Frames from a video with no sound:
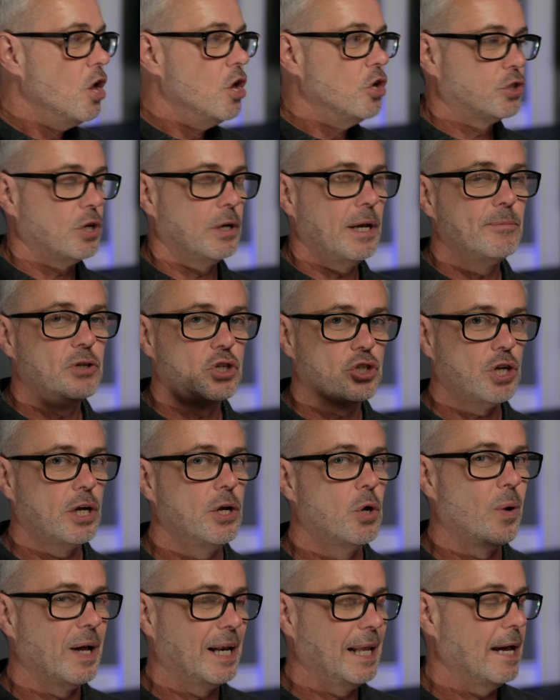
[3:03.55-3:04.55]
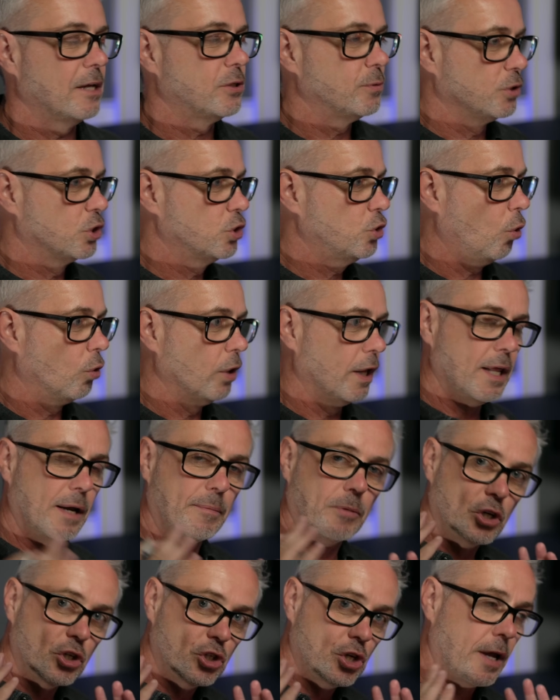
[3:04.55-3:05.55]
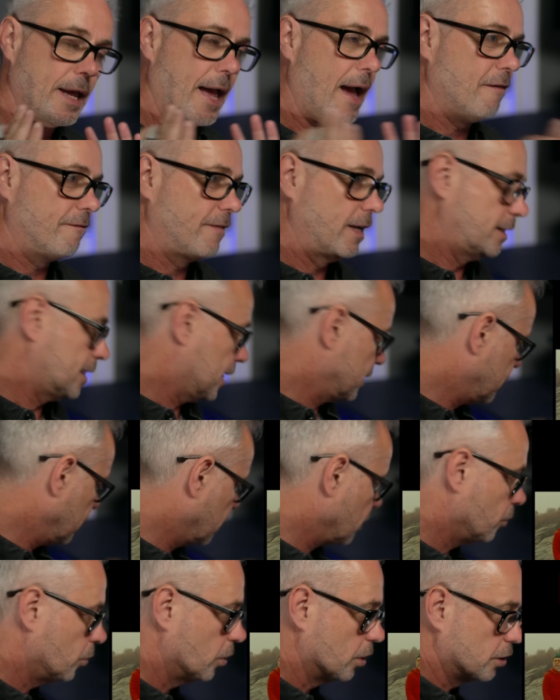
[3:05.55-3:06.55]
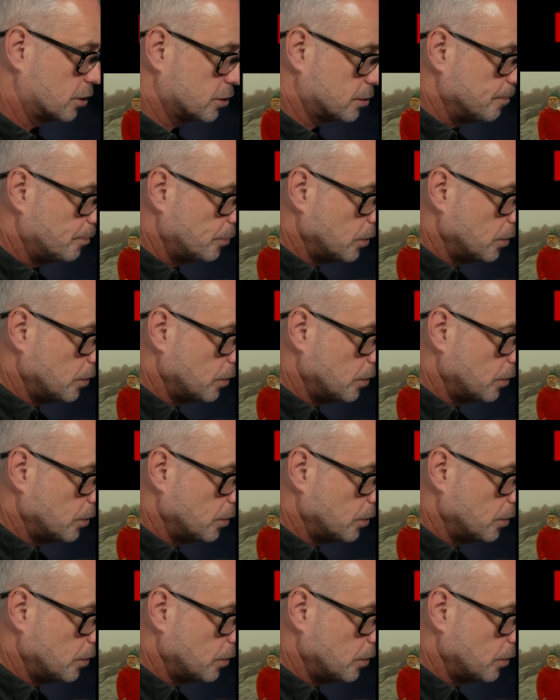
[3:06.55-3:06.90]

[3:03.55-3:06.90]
So let me just show you quickly how to install it, and then I'm gonna show you how fantastic it works.